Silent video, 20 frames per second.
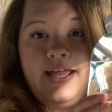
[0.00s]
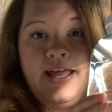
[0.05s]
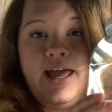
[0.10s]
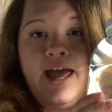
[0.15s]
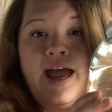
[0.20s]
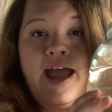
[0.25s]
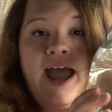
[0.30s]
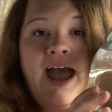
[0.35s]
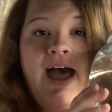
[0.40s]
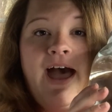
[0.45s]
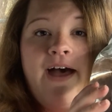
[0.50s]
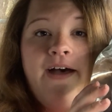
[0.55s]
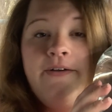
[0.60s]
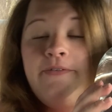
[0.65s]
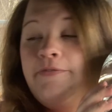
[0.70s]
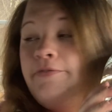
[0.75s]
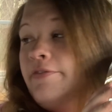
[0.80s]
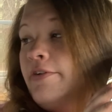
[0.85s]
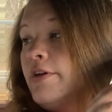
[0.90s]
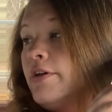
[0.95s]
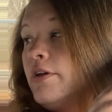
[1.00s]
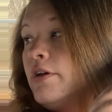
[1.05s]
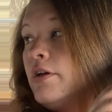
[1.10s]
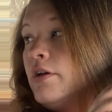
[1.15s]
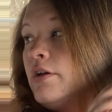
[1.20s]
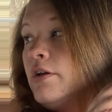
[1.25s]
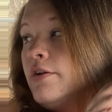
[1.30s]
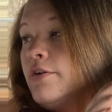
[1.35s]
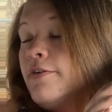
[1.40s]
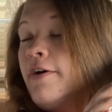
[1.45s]
I have
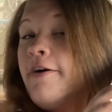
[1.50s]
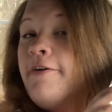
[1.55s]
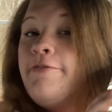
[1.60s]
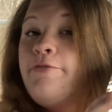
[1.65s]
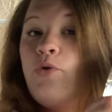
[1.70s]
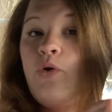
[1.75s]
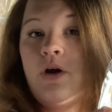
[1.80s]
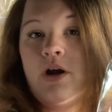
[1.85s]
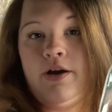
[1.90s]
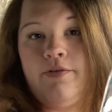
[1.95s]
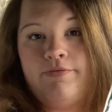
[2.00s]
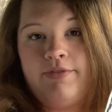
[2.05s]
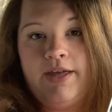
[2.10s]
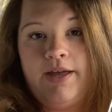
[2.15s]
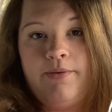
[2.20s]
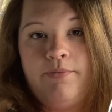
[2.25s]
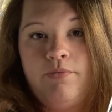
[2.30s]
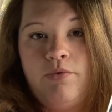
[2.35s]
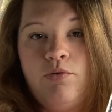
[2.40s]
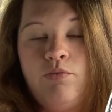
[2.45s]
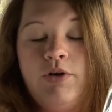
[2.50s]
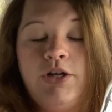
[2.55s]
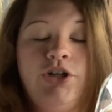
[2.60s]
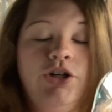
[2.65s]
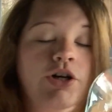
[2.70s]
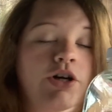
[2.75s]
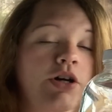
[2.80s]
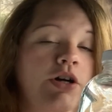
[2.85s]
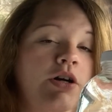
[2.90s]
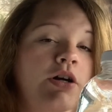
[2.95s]
4 of them, which
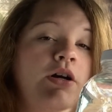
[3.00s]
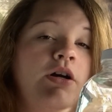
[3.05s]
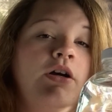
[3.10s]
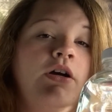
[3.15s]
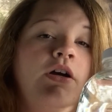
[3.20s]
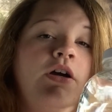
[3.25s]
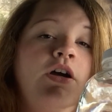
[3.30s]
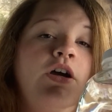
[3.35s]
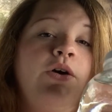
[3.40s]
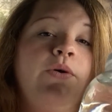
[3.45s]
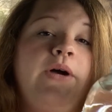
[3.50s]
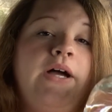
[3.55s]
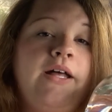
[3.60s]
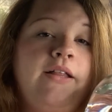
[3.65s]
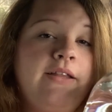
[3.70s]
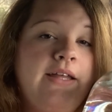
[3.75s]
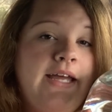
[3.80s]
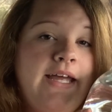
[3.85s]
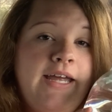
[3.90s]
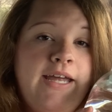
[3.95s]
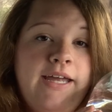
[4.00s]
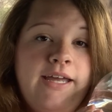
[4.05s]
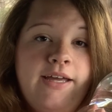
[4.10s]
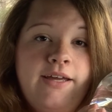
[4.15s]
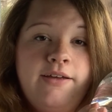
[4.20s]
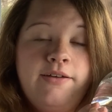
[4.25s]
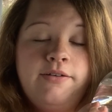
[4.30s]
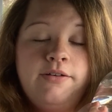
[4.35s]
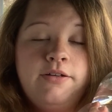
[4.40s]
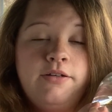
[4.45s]
are quickly
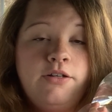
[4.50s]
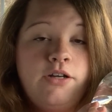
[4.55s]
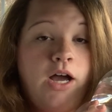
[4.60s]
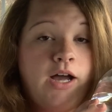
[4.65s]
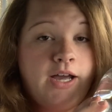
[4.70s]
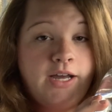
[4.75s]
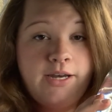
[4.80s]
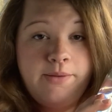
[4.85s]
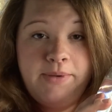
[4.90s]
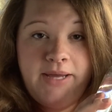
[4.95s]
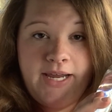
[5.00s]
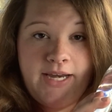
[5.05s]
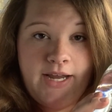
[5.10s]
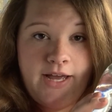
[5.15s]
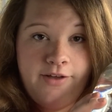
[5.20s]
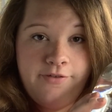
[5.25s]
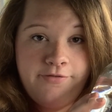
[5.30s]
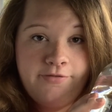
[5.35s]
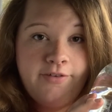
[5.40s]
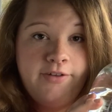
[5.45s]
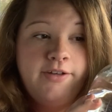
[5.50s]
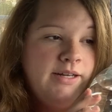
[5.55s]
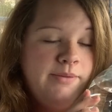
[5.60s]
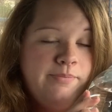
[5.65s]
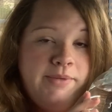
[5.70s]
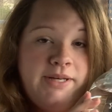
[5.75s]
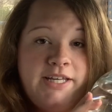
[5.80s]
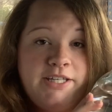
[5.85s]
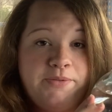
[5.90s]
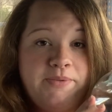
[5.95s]
not going to be enough
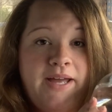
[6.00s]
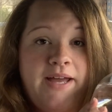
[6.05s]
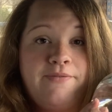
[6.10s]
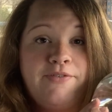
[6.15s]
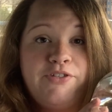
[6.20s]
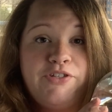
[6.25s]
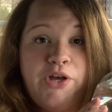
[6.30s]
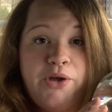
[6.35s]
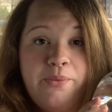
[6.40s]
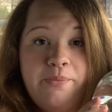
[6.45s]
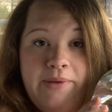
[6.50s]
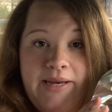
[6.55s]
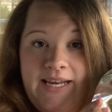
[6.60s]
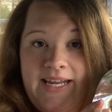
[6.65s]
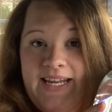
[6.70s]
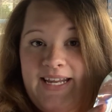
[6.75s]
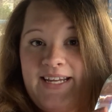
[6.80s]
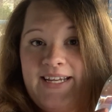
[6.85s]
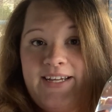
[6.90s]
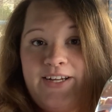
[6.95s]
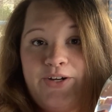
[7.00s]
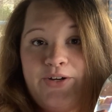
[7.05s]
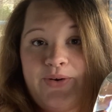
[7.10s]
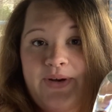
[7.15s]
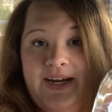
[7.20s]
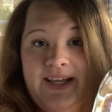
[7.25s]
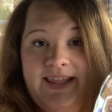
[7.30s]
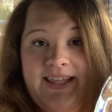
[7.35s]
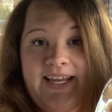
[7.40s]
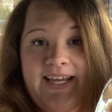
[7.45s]
because we have so many
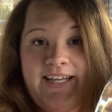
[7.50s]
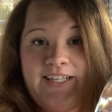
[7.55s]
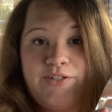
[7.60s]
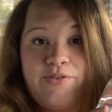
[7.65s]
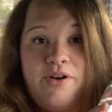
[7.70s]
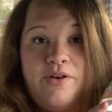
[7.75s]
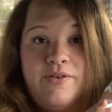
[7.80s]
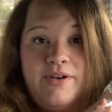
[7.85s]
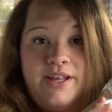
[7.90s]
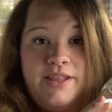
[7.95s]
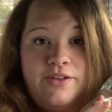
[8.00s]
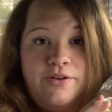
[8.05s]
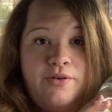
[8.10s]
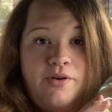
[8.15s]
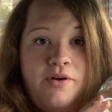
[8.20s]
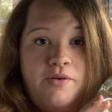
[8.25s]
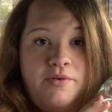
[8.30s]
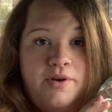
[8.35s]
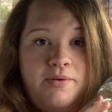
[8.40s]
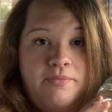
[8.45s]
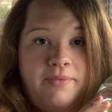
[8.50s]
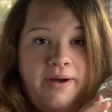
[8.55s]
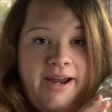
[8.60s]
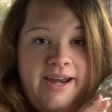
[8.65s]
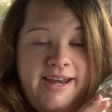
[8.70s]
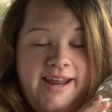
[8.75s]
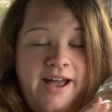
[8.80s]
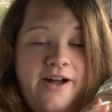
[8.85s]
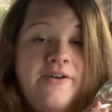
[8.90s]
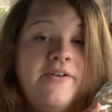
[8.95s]
green things growing in the grow room right
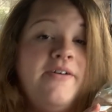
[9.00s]
now.